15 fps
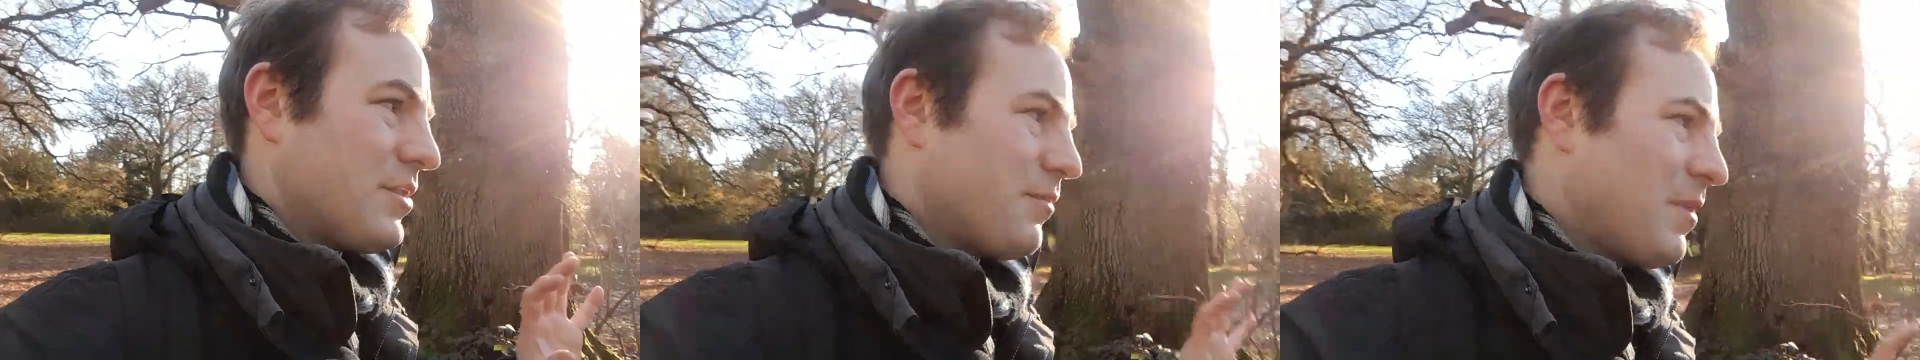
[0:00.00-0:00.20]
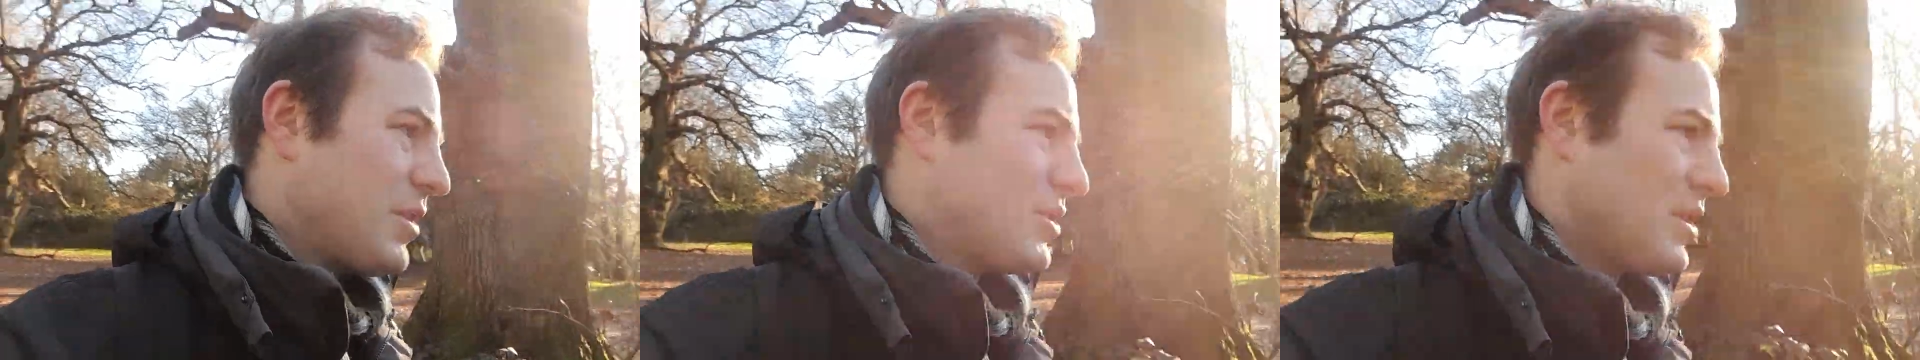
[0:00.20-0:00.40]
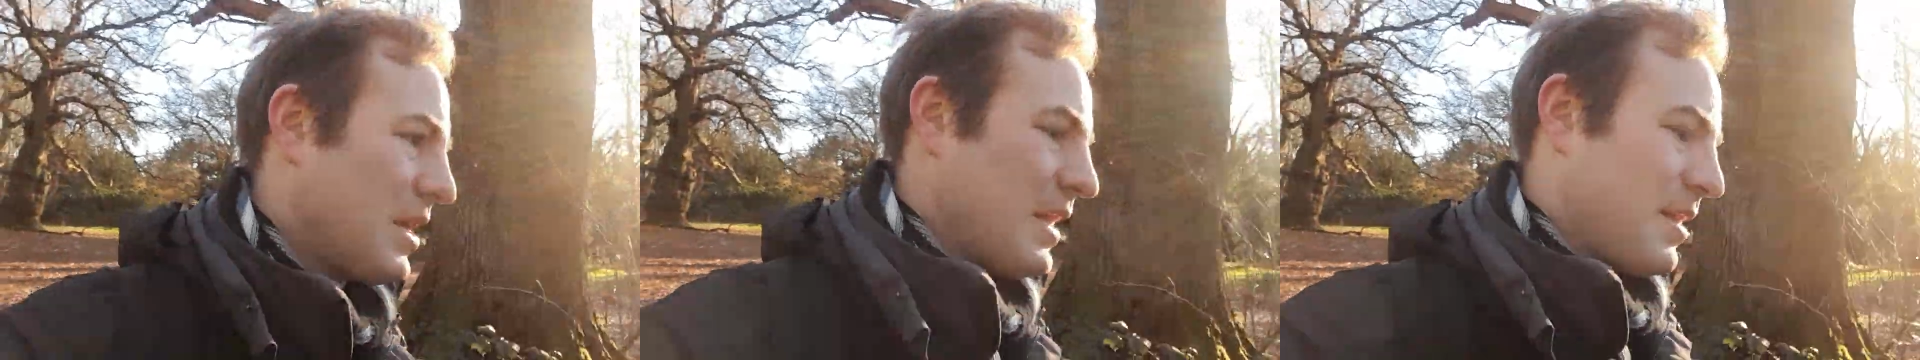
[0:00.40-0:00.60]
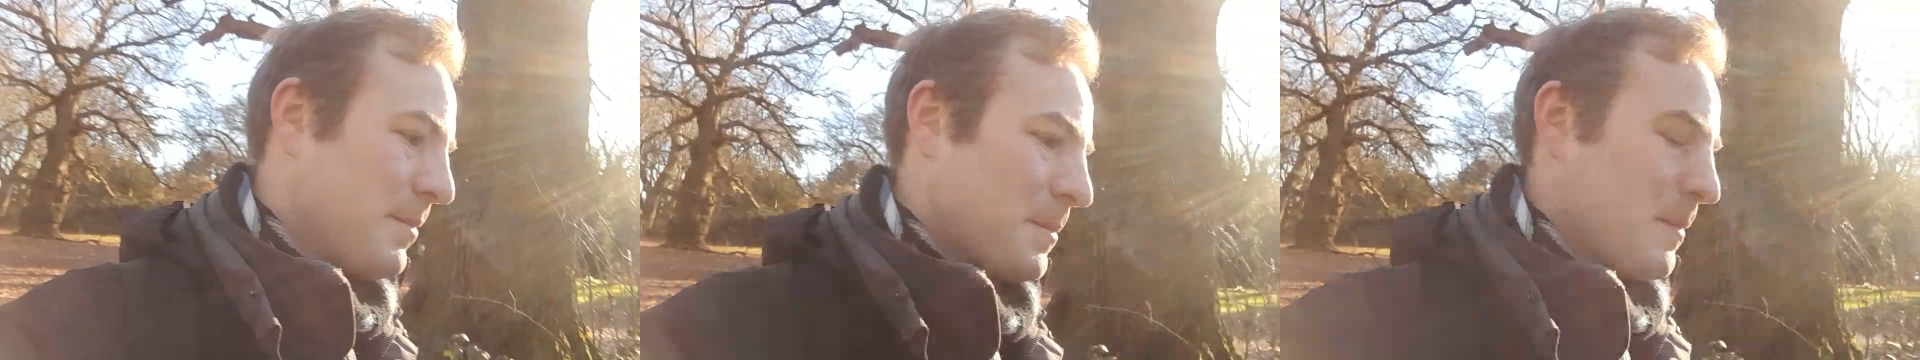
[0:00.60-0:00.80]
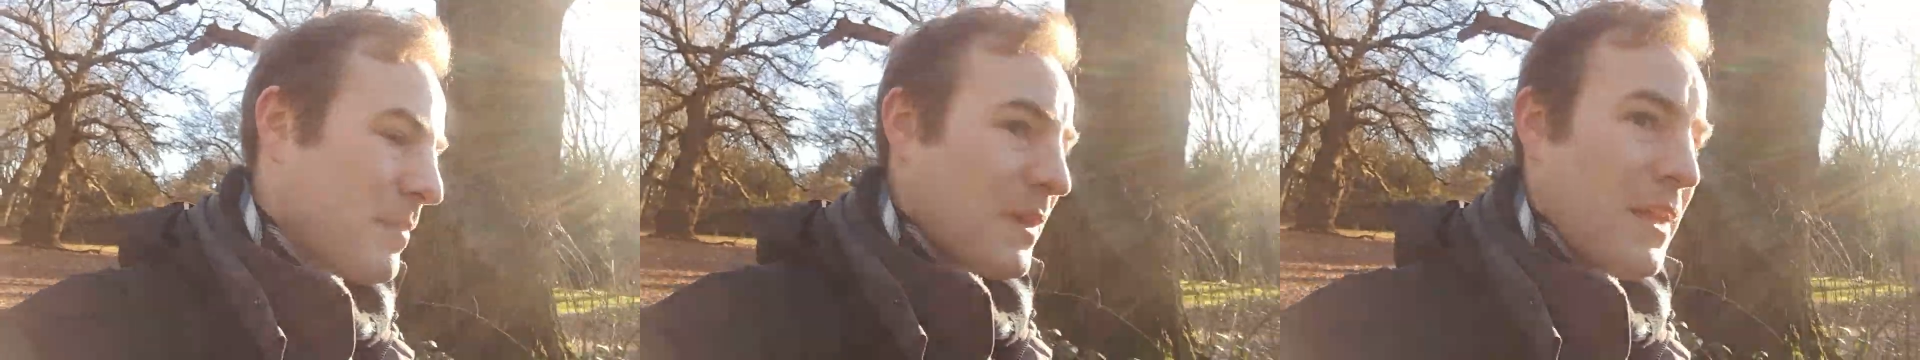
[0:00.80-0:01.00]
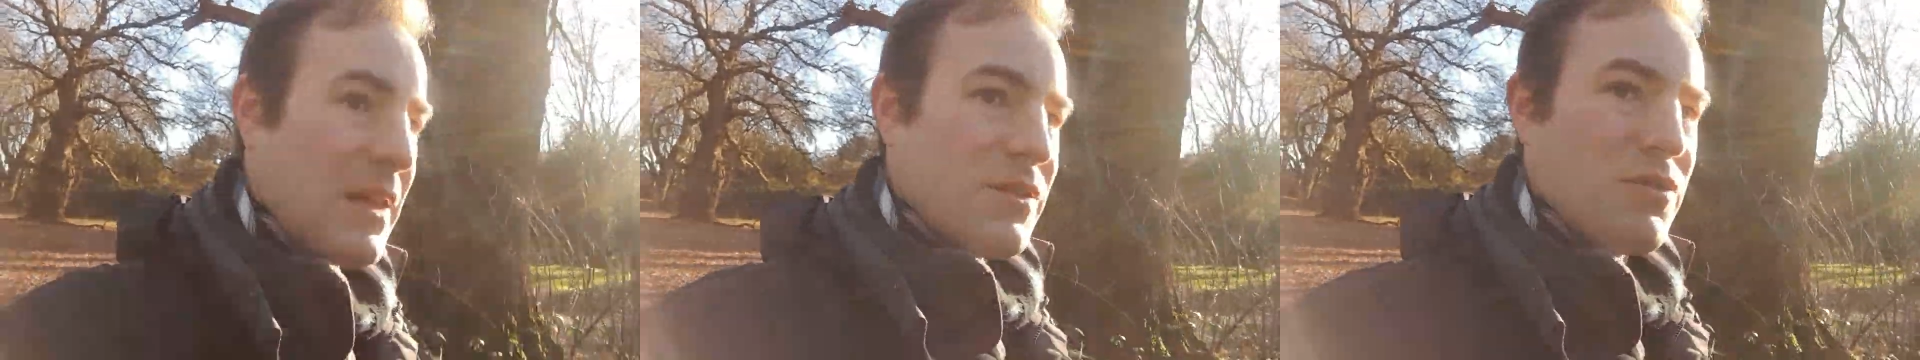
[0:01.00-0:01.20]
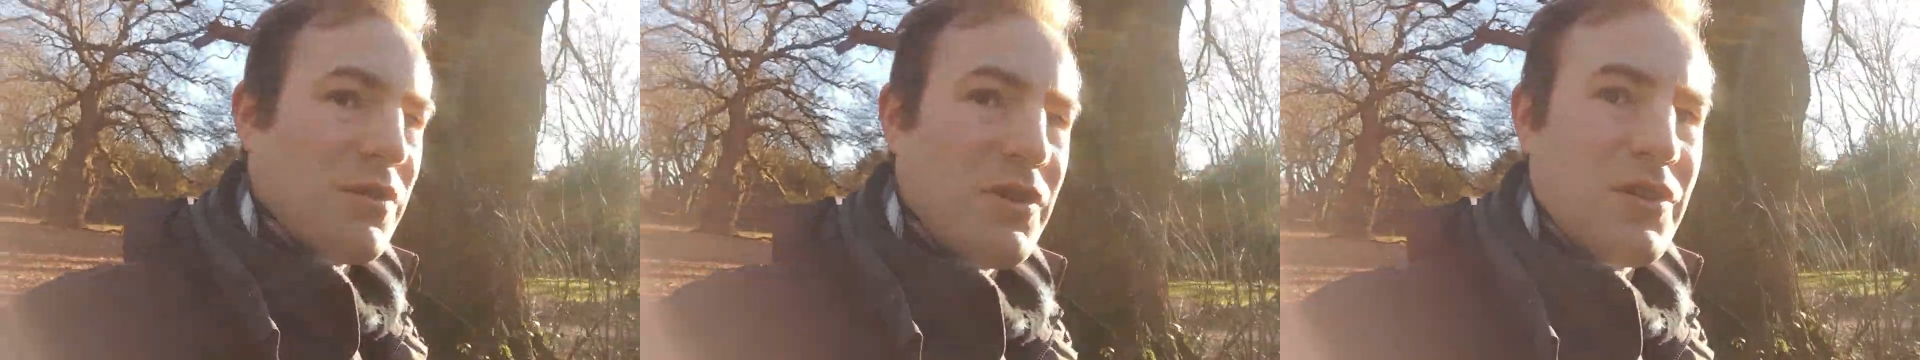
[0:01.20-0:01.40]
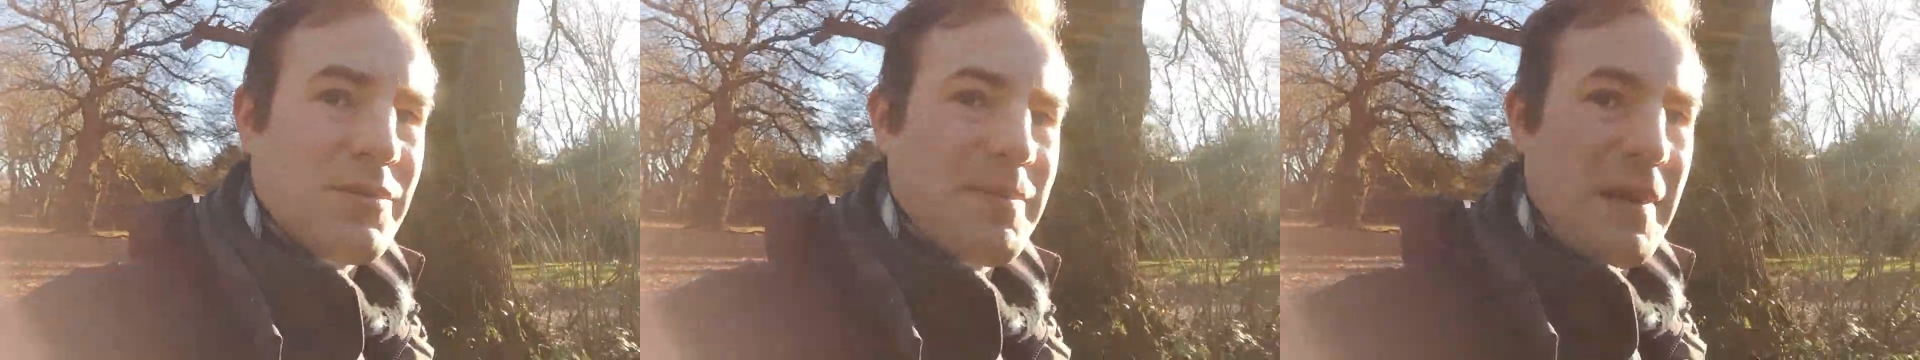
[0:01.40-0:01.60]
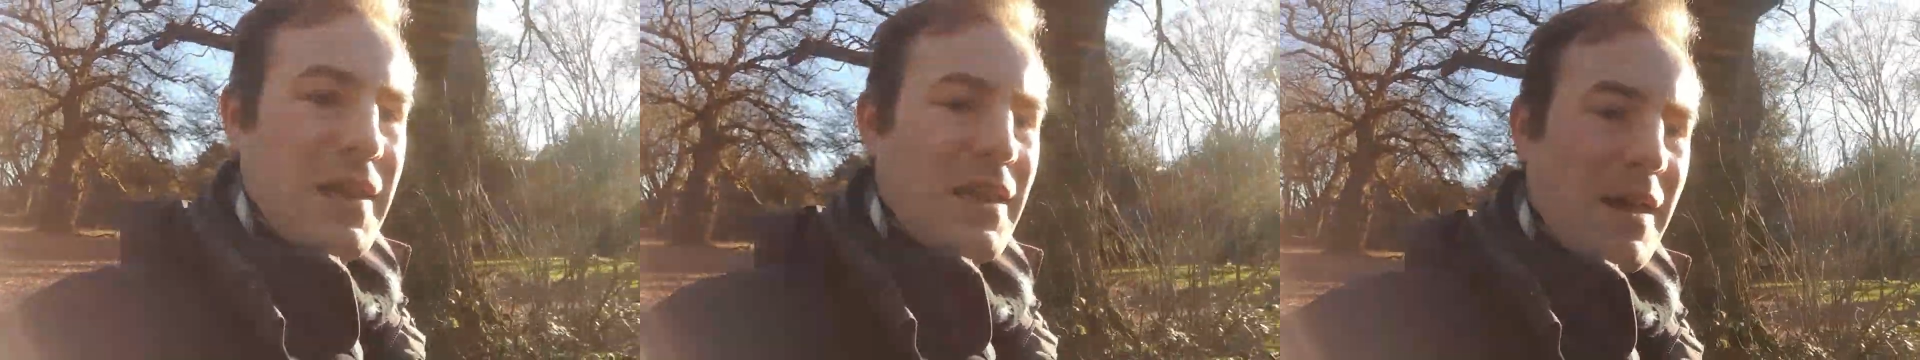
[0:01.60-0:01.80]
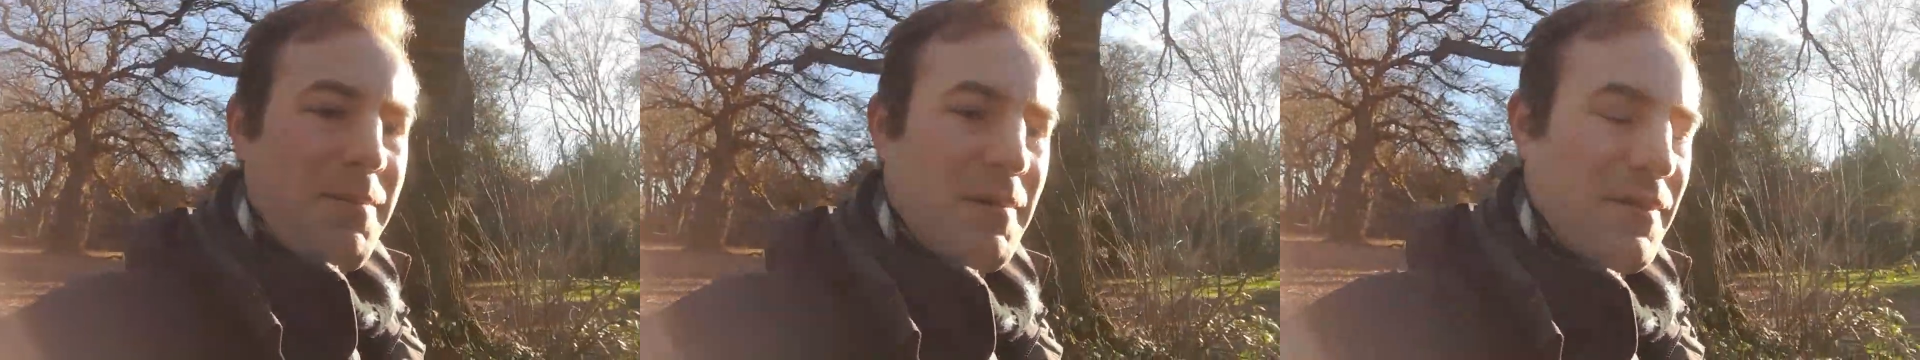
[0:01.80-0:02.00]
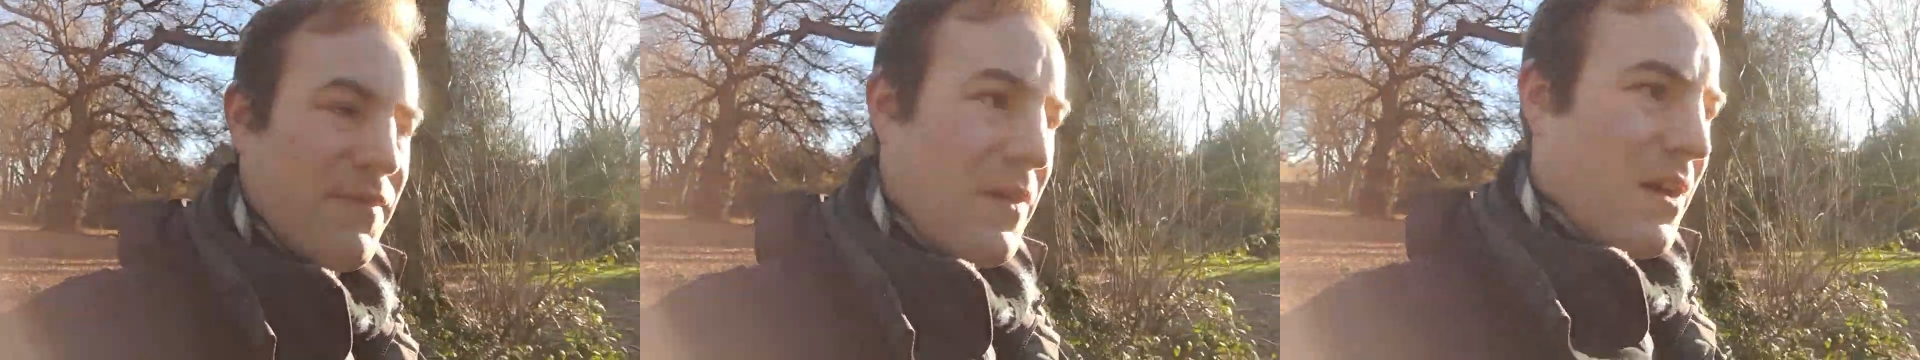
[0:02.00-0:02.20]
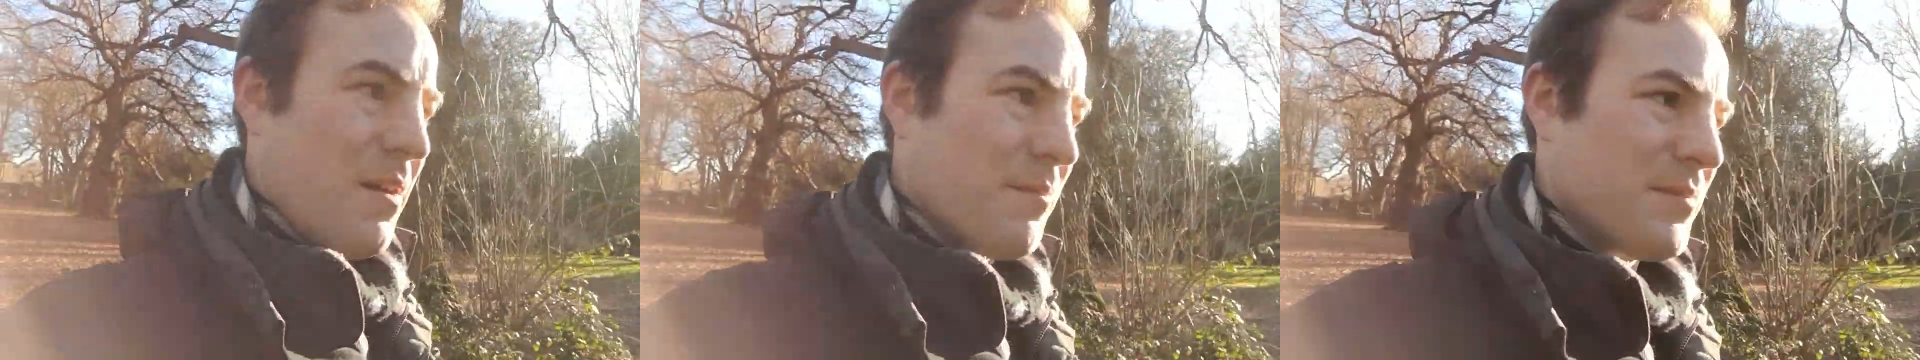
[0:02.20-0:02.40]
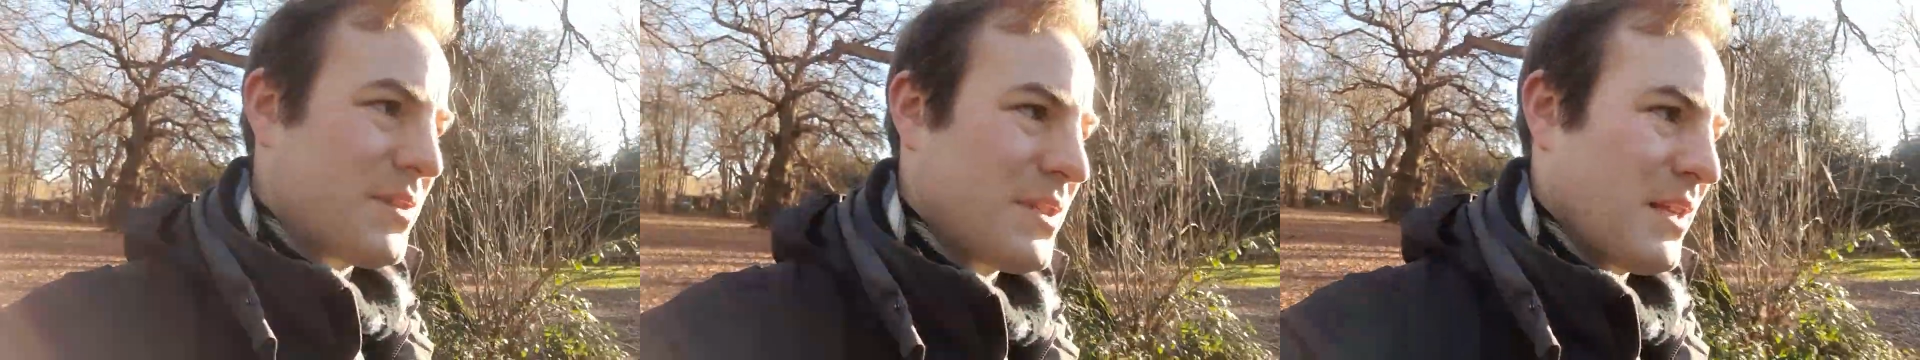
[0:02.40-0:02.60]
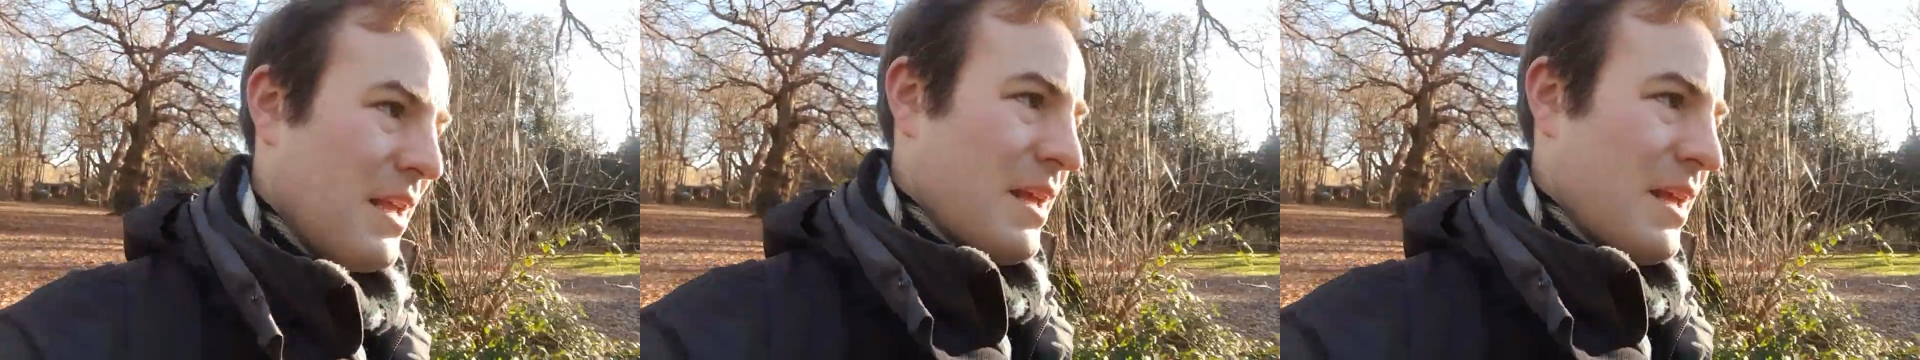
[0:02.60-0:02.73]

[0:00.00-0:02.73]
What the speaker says: Originally, this would have just been a couple of farms.